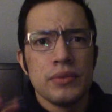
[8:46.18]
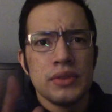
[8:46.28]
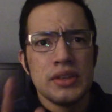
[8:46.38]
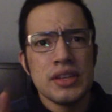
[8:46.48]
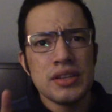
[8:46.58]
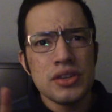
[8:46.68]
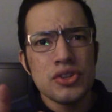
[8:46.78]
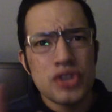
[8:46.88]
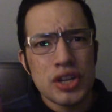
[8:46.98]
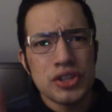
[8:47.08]
This is
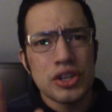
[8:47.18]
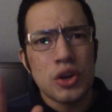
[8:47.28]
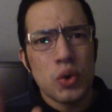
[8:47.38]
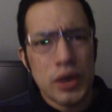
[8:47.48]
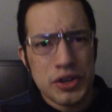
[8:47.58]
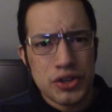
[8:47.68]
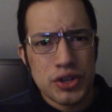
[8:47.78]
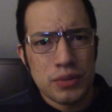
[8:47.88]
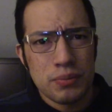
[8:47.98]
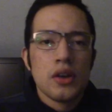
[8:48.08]
just a
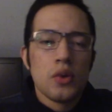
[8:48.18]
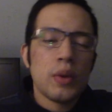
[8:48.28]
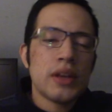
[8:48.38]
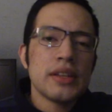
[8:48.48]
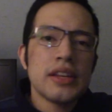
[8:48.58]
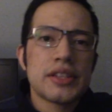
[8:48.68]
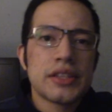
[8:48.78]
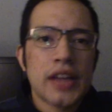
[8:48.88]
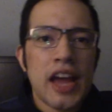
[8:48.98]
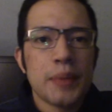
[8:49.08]
question. Wesley
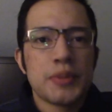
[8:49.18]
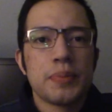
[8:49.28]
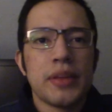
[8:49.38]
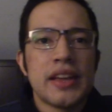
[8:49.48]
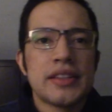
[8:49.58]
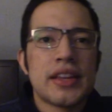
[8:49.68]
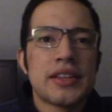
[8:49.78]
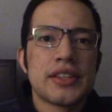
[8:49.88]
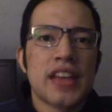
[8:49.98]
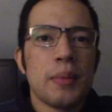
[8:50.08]
Snipes plays as
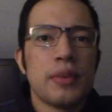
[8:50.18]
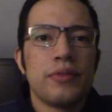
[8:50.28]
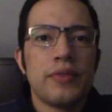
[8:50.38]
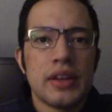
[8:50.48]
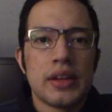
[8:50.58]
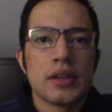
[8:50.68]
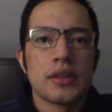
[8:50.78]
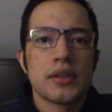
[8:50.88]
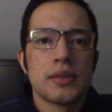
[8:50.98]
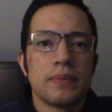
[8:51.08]
Simon
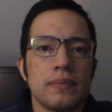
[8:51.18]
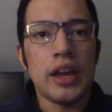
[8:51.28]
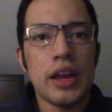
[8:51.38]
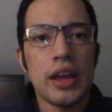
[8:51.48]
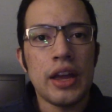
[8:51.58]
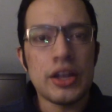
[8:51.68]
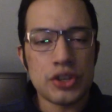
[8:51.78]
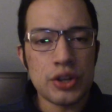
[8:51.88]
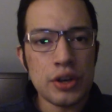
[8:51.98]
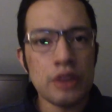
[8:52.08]
Phoenix. It's
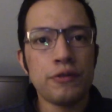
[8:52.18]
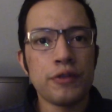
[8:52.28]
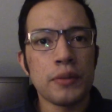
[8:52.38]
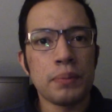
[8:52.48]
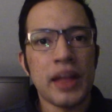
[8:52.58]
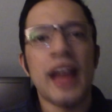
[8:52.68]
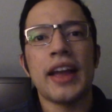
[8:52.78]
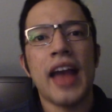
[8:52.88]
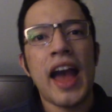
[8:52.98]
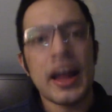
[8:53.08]
good for black
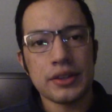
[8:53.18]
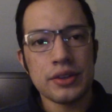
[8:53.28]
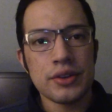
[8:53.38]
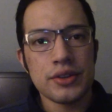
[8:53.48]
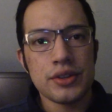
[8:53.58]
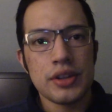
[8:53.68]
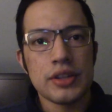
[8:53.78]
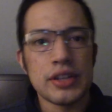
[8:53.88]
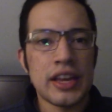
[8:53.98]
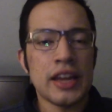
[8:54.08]
actors
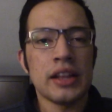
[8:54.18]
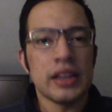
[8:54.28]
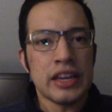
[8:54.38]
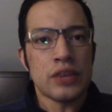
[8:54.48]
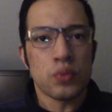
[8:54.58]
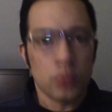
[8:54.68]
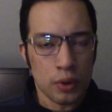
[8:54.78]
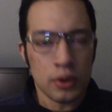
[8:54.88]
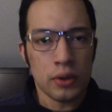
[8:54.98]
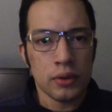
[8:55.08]
to get a lead
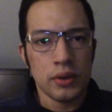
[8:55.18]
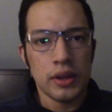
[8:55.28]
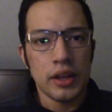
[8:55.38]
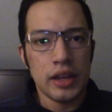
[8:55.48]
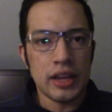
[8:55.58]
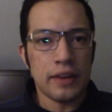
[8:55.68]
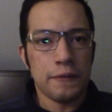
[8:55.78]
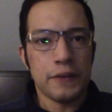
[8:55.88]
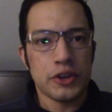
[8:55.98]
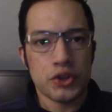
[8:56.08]
role in a
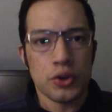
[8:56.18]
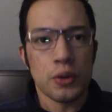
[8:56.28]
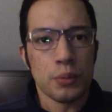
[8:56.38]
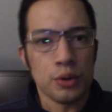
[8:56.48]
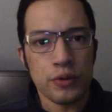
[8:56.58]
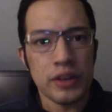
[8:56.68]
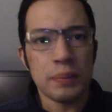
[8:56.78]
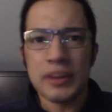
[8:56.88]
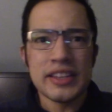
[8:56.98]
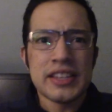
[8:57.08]
fictional movie,
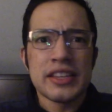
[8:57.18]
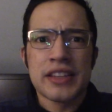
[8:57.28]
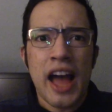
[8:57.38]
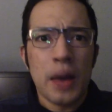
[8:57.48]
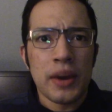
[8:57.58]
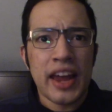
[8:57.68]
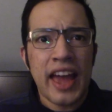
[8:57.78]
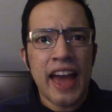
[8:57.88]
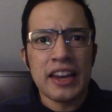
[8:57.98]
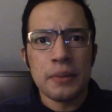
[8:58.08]
but this is not what I
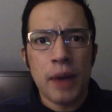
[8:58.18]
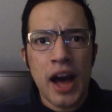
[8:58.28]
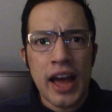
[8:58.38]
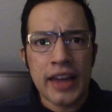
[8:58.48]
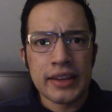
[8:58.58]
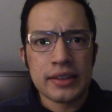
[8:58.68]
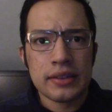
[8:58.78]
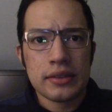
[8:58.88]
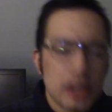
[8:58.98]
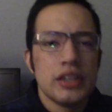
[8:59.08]
had in mind.
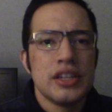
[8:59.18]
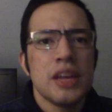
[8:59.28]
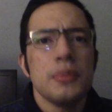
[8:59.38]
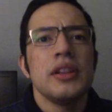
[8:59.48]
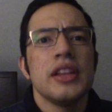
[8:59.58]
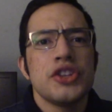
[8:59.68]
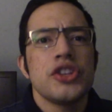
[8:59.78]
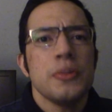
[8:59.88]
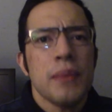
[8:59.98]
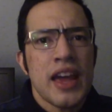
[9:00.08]

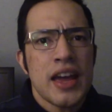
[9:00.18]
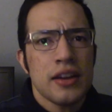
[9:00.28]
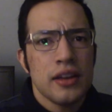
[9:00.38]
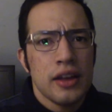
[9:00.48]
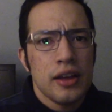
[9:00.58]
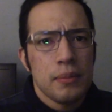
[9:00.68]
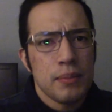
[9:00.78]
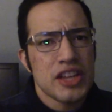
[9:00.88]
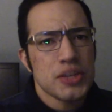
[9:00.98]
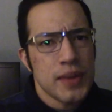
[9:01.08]
Demolition Man
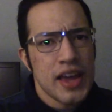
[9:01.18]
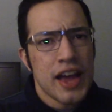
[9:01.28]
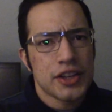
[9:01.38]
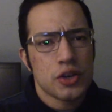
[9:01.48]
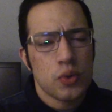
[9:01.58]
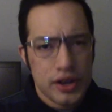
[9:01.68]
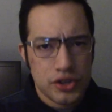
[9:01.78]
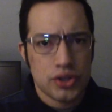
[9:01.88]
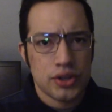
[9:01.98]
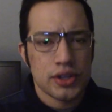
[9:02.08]
makes me ask
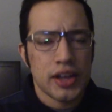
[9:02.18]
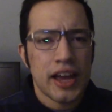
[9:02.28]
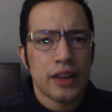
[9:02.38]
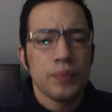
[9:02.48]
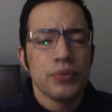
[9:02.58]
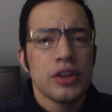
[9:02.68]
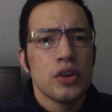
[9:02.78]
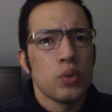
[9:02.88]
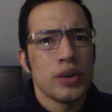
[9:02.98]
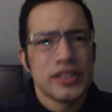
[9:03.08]
questions like,
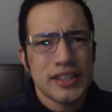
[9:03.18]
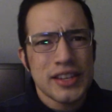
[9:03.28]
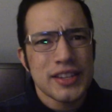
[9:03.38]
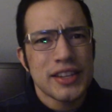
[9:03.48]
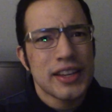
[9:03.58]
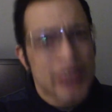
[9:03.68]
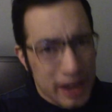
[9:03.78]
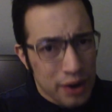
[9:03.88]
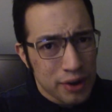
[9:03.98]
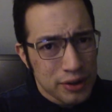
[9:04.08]
was this
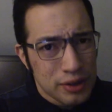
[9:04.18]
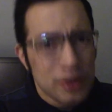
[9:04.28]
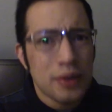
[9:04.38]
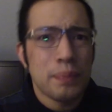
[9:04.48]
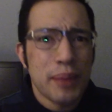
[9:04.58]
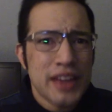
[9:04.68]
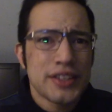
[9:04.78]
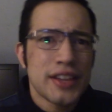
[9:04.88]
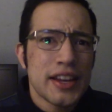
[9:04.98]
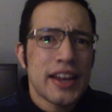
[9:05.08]
character
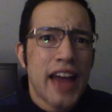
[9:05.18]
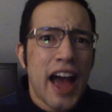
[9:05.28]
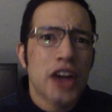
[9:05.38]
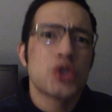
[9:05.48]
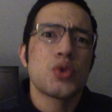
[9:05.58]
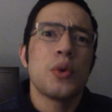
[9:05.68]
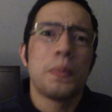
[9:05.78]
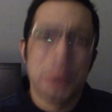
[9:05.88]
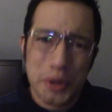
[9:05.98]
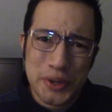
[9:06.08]
based on an actual
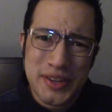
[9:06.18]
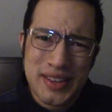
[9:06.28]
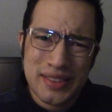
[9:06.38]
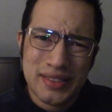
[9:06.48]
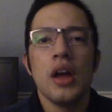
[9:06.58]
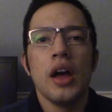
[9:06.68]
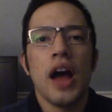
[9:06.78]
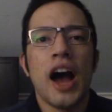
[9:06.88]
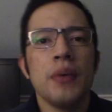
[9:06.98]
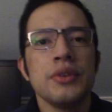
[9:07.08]
person?
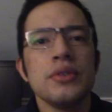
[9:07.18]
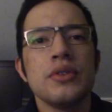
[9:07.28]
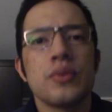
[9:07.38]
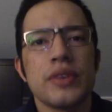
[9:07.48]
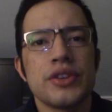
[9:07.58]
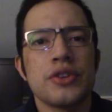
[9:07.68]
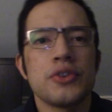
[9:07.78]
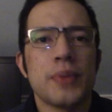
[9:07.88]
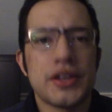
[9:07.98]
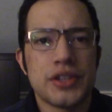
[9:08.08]
I would do the research
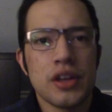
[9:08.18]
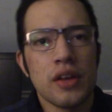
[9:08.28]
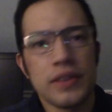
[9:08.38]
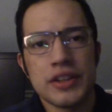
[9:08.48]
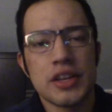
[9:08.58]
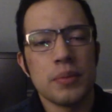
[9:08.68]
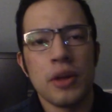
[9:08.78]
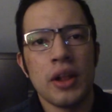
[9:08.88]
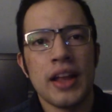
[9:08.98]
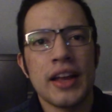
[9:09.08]
myself, except
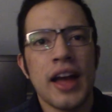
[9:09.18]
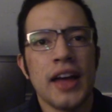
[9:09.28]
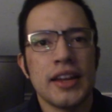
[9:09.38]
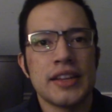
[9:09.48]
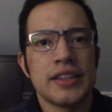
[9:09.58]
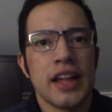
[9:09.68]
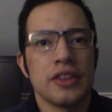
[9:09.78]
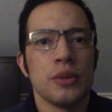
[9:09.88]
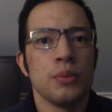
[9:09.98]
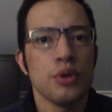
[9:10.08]
all I got is that
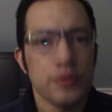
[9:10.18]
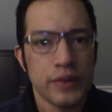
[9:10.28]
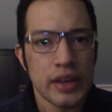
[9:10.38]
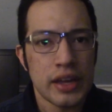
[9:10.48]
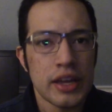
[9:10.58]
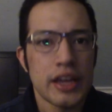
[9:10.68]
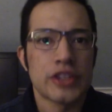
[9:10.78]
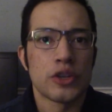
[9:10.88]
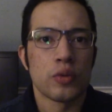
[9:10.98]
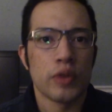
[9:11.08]
the movie
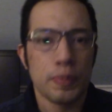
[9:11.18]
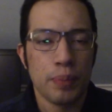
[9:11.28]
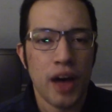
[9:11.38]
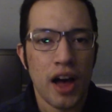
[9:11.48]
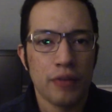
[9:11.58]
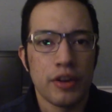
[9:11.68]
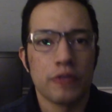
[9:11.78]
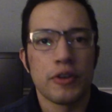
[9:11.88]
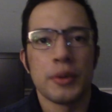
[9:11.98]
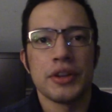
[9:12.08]
is a ripoff
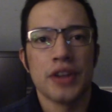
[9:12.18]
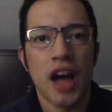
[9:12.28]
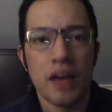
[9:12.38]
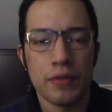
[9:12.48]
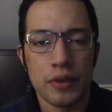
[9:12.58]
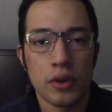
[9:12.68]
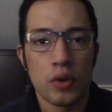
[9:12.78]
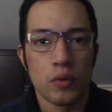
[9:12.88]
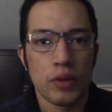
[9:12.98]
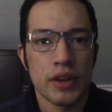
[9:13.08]
from a novel
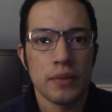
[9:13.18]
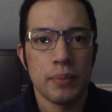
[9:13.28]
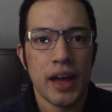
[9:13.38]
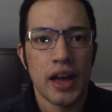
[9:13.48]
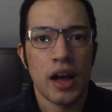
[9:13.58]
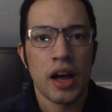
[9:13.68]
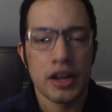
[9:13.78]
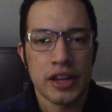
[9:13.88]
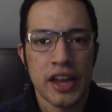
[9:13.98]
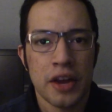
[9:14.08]
written by a
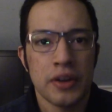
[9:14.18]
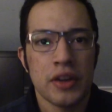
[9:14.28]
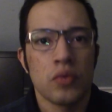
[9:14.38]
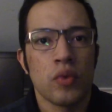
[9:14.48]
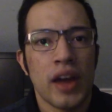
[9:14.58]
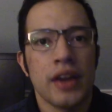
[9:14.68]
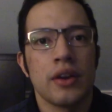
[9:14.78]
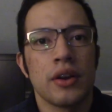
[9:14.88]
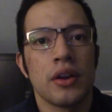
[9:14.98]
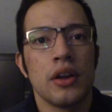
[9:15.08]
Hungarian
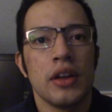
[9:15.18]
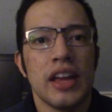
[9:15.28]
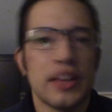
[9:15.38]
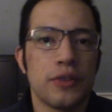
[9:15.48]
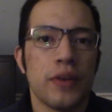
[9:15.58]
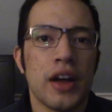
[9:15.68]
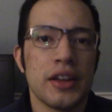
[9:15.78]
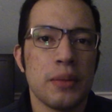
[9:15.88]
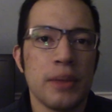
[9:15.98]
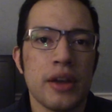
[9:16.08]
writer, István
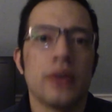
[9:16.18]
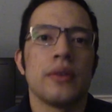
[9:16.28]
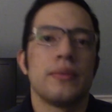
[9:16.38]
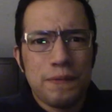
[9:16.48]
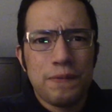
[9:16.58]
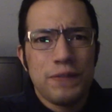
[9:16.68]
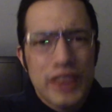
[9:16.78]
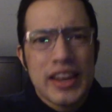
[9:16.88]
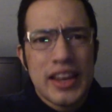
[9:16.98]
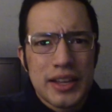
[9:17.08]
Nemir.
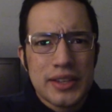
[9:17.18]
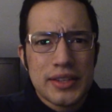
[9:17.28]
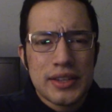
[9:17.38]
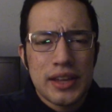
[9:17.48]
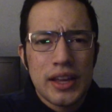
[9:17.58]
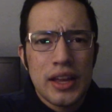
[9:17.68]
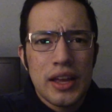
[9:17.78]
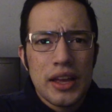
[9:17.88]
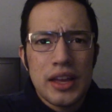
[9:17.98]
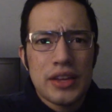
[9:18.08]
Phoenix
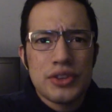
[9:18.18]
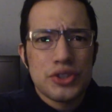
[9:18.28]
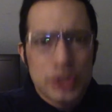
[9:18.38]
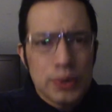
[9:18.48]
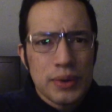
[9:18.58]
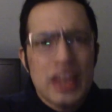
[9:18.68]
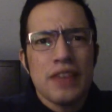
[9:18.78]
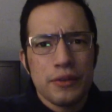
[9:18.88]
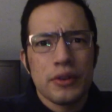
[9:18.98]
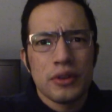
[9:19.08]
is too
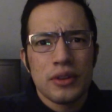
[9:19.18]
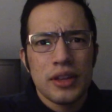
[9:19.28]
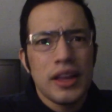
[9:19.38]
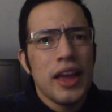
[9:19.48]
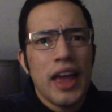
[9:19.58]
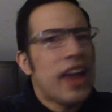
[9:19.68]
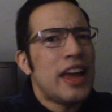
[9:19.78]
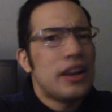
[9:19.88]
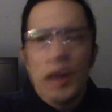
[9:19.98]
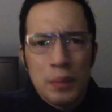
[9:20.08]
evil
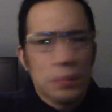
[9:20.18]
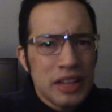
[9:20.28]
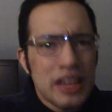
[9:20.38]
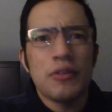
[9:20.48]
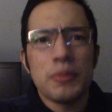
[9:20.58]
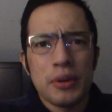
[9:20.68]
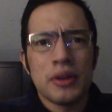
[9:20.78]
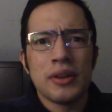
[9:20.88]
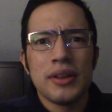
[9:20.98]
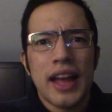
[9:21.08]
and
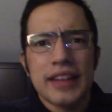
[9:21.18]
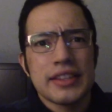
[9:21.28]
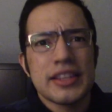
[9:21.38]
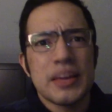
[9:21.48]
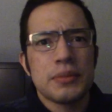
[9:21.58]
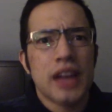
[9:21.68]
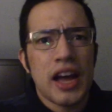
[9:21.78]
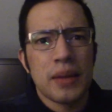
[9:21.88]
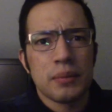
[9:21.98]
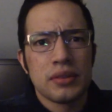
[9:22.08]
unbelievable at the same
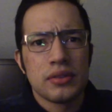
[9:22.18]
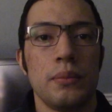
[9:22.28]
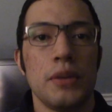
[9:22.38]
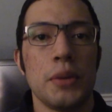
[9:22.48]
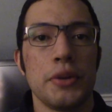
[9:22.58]
time. Number